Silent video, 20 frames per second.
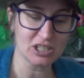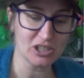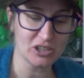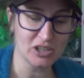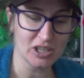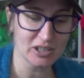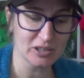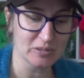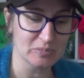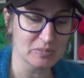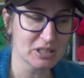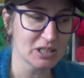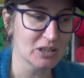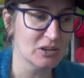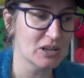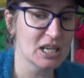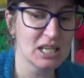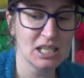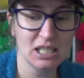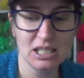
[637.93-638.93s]
item.
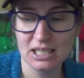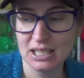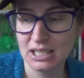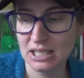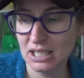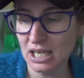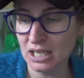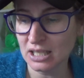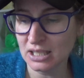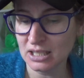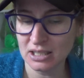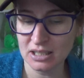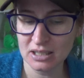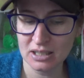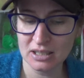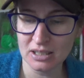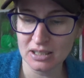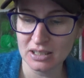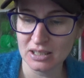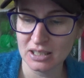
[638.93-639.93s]
So
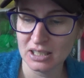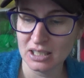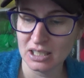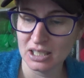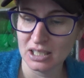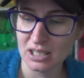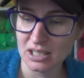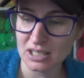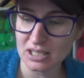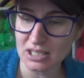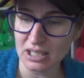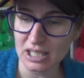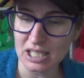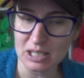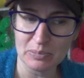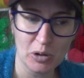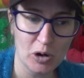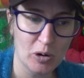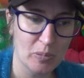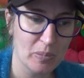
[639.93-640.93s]
yay! So
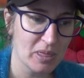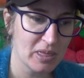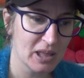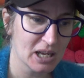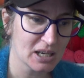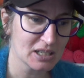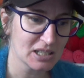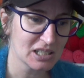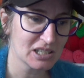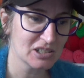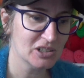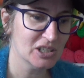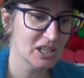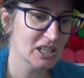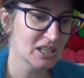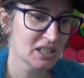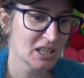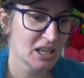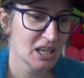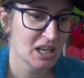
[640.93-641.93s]
let's pop that
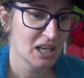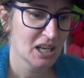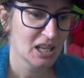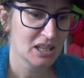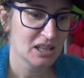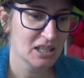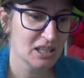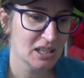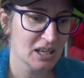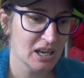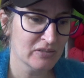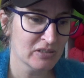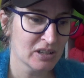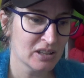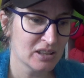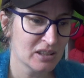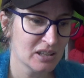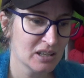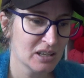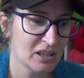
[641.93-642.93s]
aside. The other
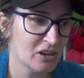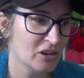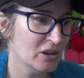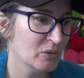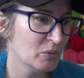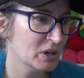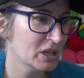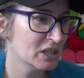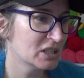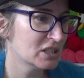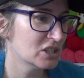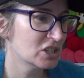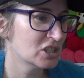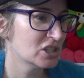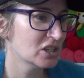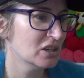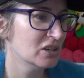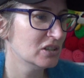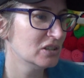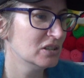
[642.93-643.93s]
thing I wanted to
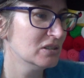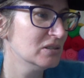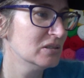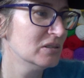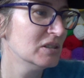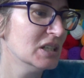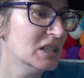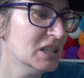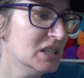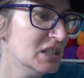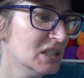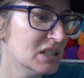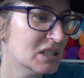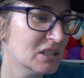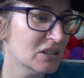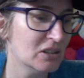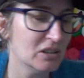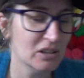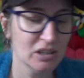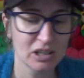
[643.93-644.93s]
show you
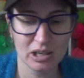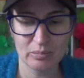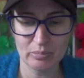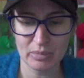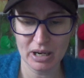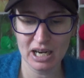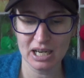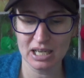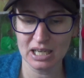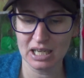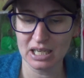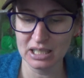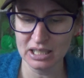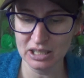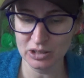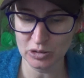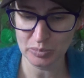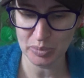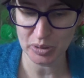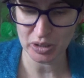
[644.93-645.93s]
is I made a
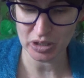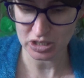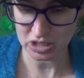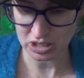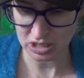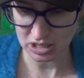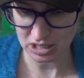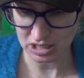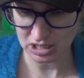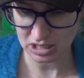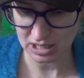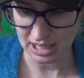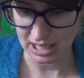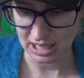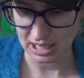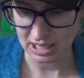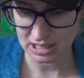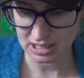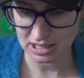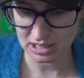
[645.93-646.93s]
little purchase
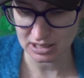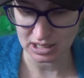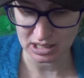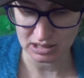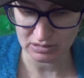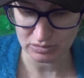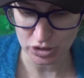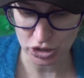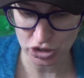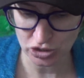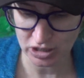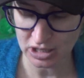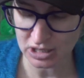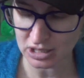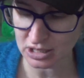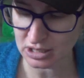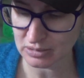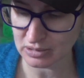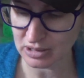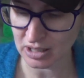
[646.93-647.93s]
at the
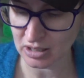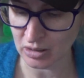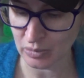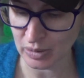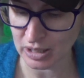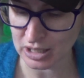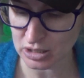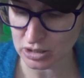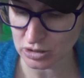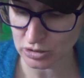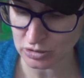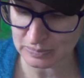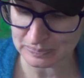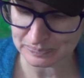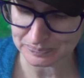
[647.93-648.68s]
retreat that I went to,